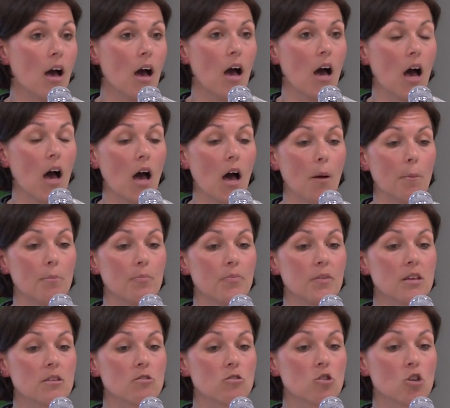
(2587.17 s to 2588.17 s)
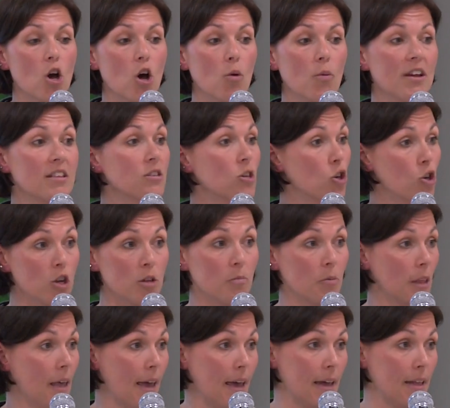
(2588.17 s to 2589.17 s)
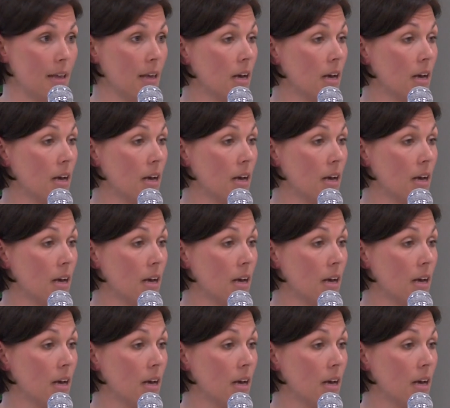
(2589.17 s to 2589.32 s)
So it's a good plan.